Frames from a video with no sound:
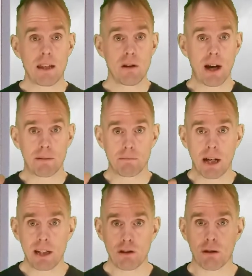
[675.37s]
You had
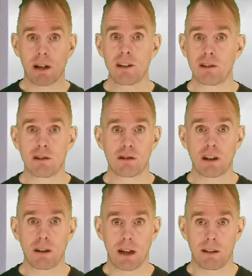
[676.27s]
many trays
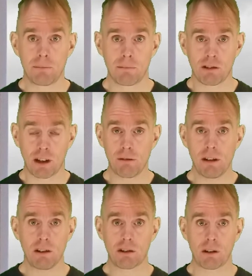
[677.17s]
in
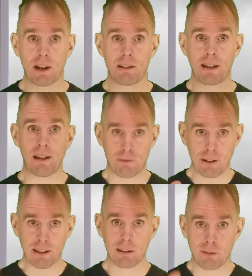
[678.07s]
series, so that
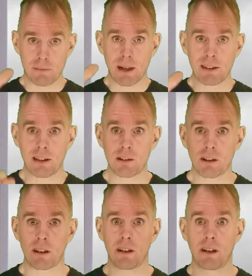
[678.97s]
effectively made the
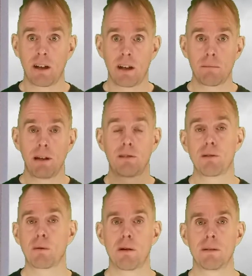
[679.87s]
entire piece
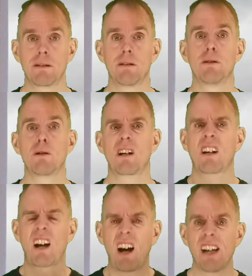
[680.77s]
of equipment
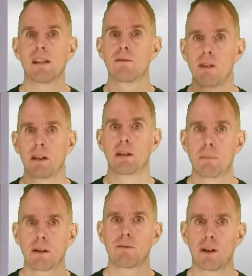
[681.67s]
look kind of like
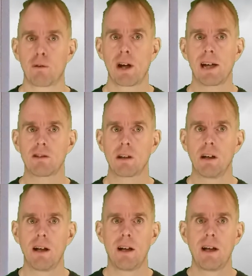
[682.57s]
a plug flow
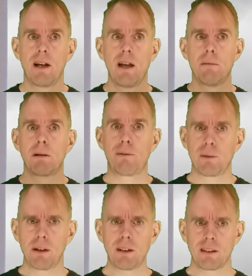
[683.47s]
reactor. But
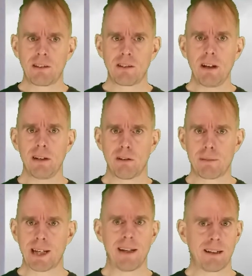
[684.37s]
if we look at the design of
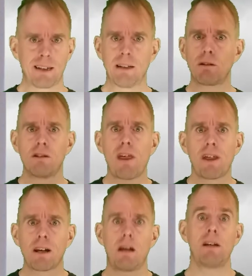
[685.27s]
it mechanically, it looks
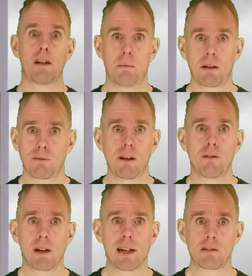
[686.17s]
nothing like a plug
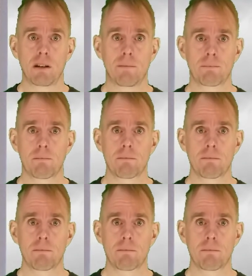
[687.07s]
flow reactor.